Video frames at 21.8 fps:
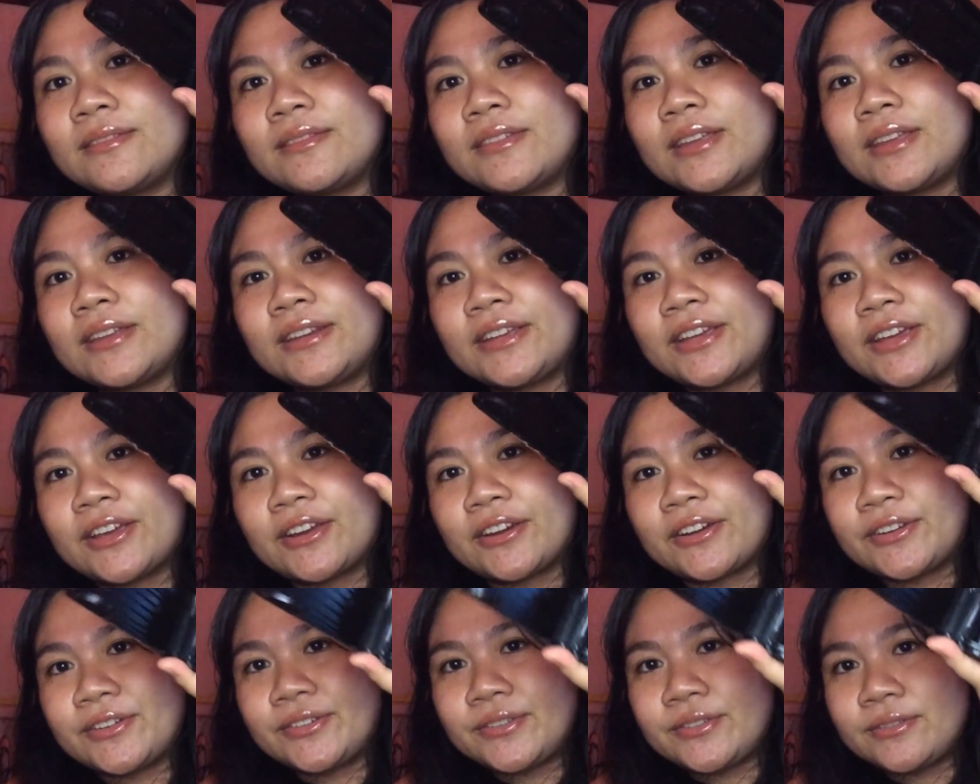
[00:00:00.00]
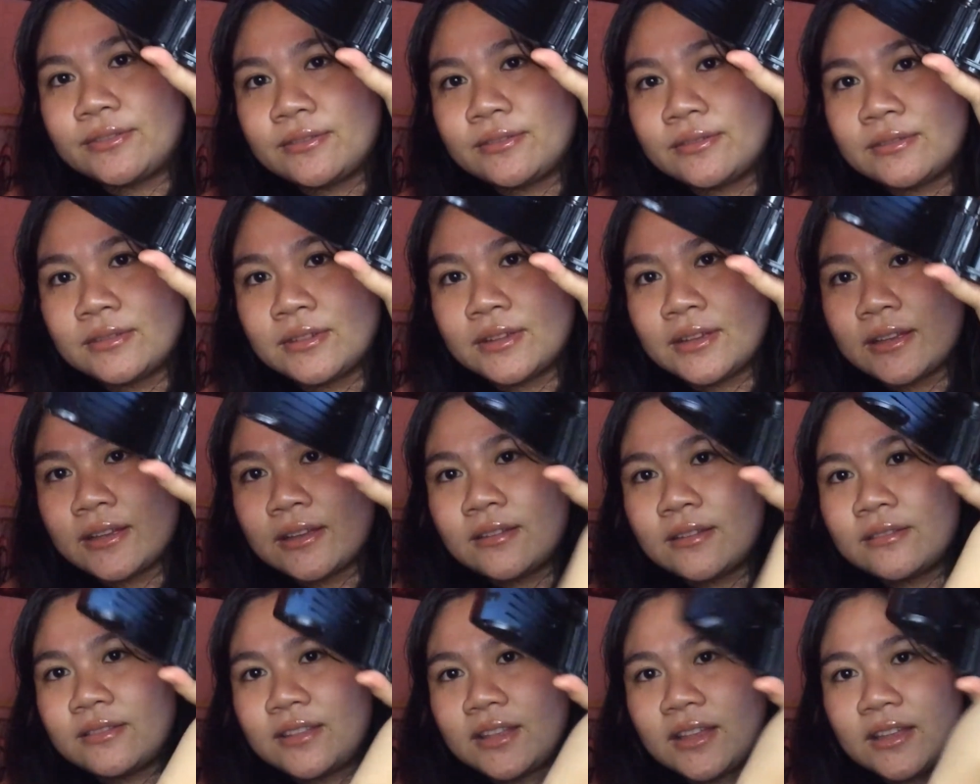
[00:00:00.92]
in here,
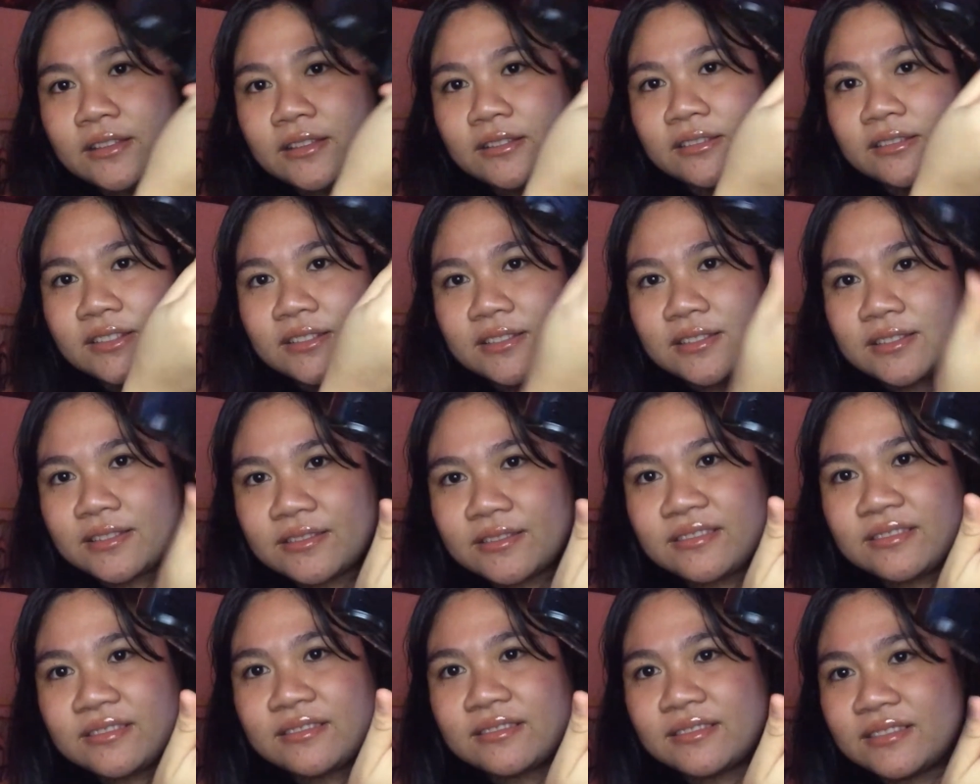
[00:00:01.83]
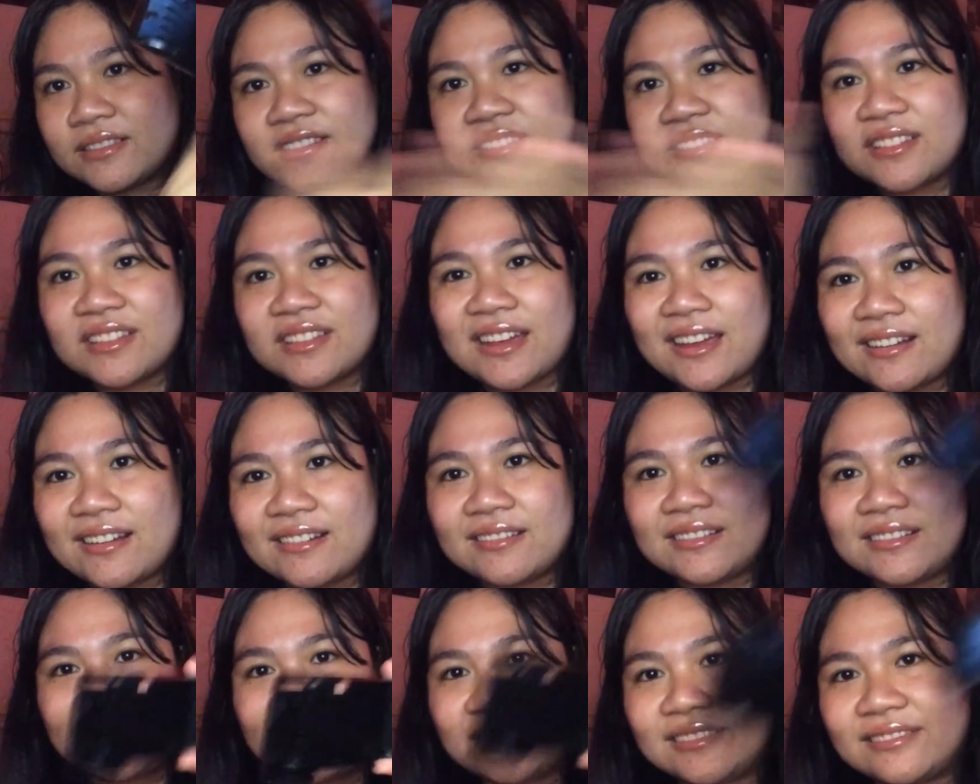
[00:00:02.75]
then we'll just do that
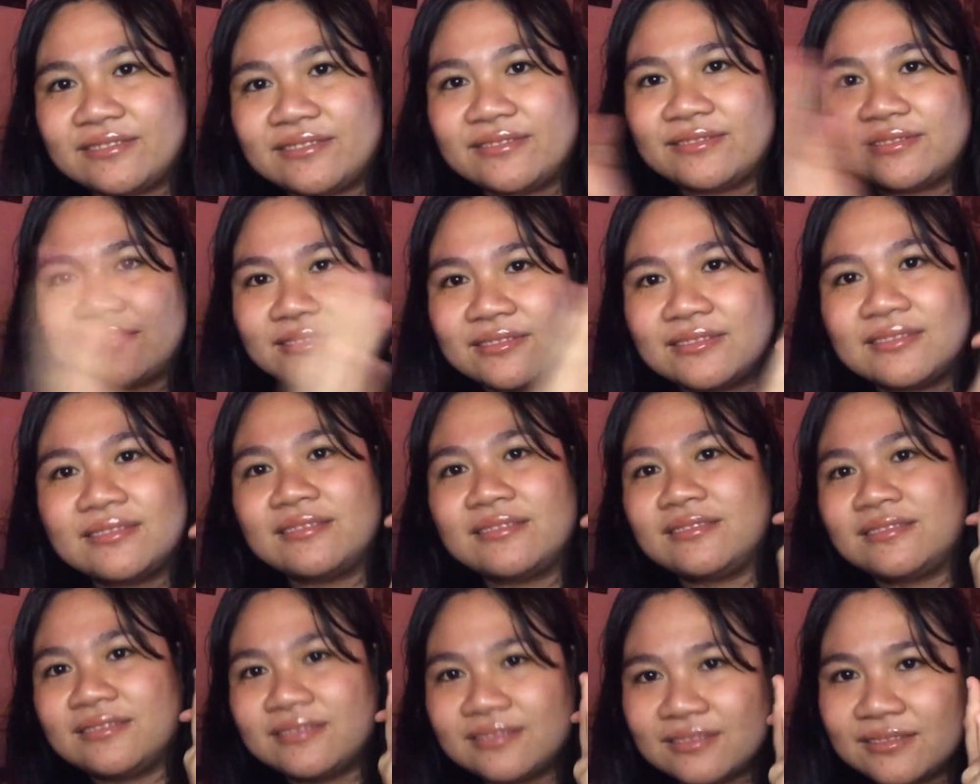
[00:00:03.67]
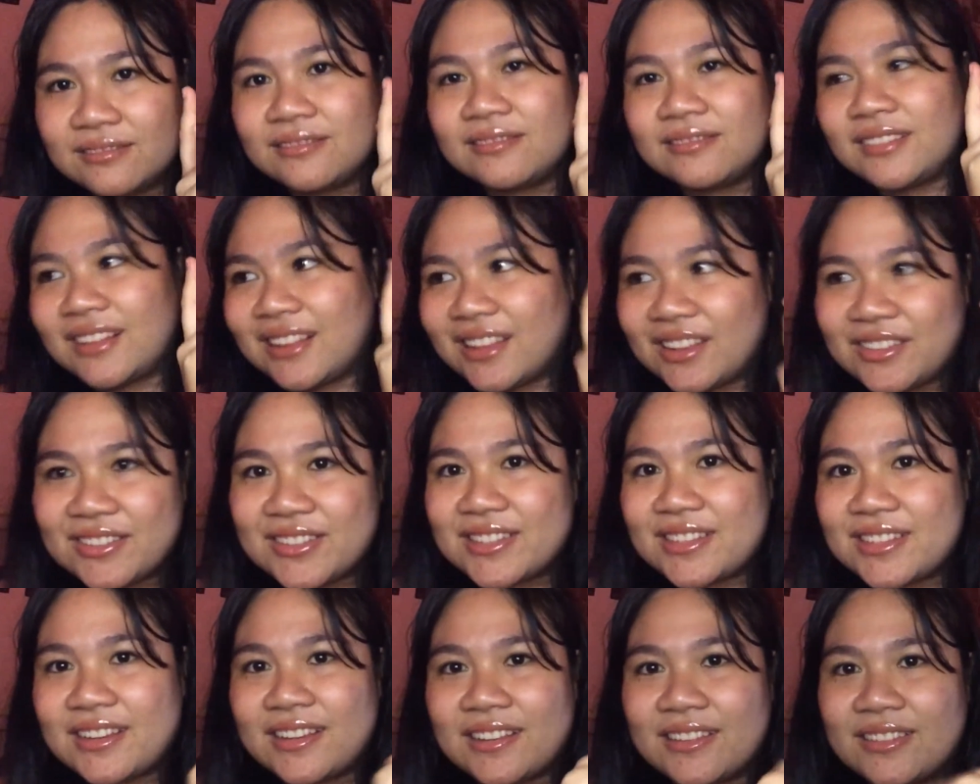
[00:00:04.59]
and those
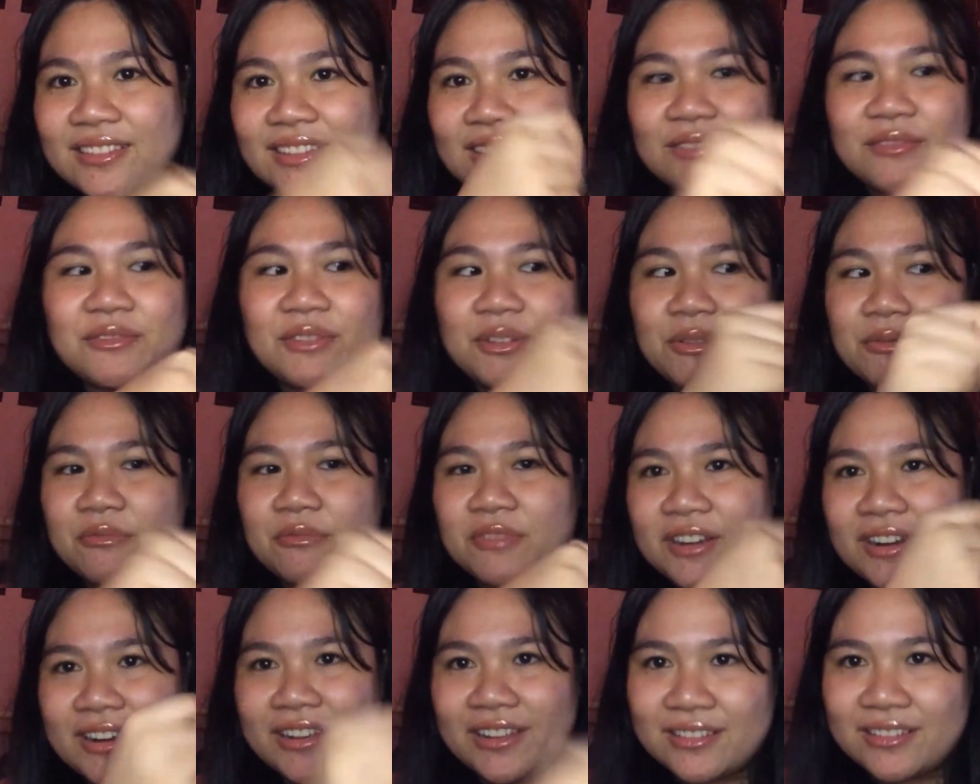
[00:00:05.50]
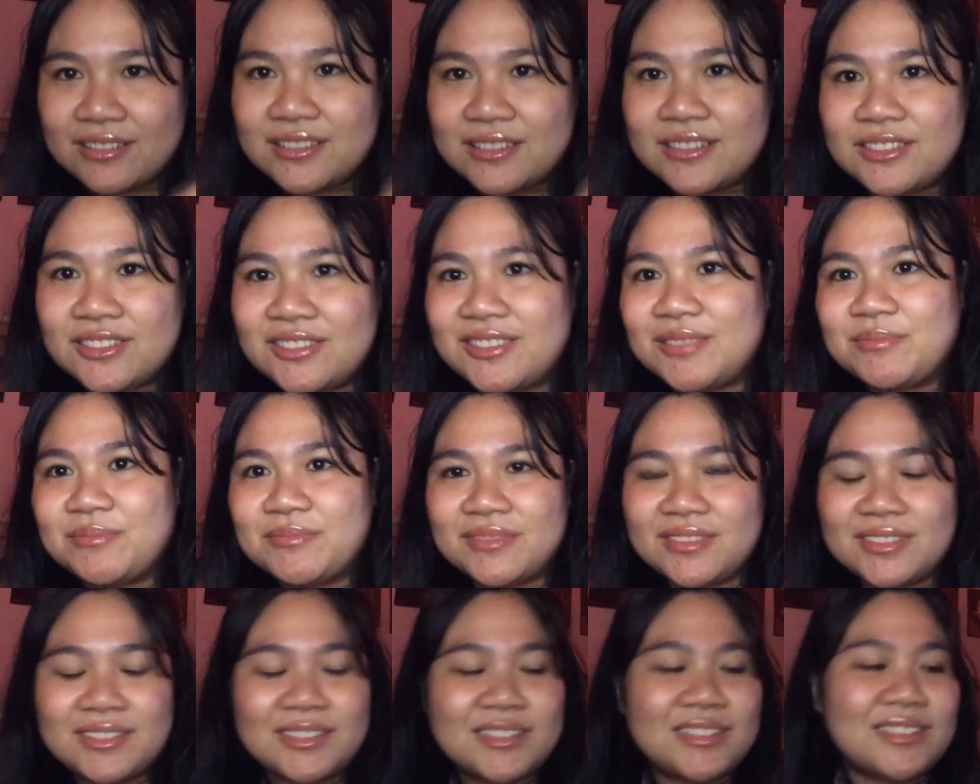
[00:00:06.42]
then rewind them
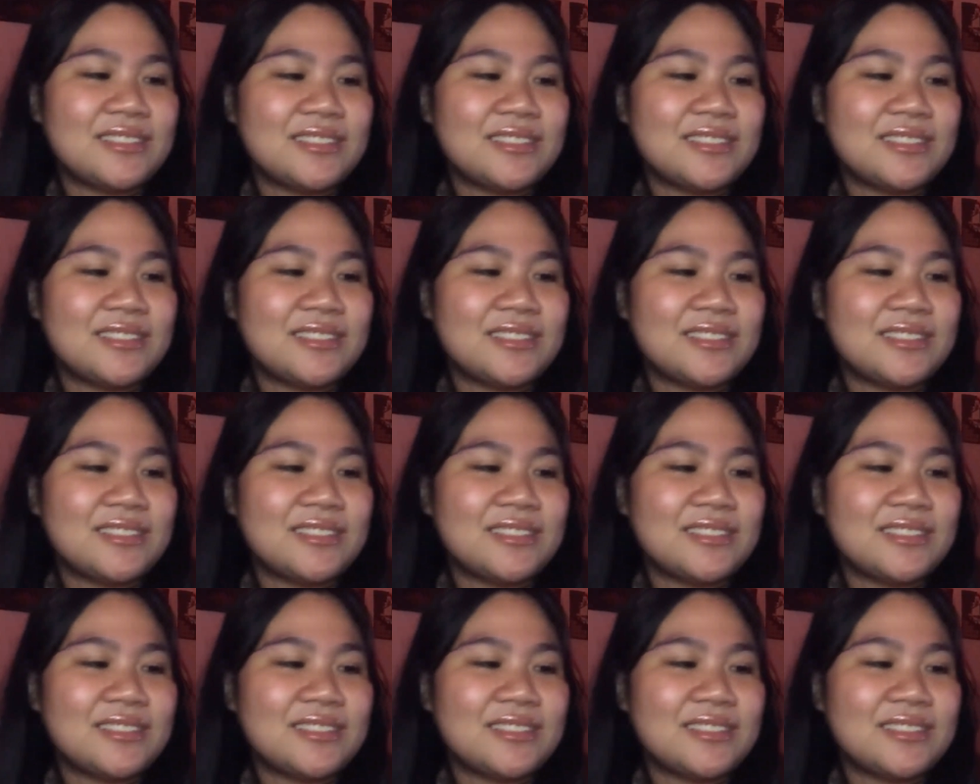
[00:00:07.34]
shit.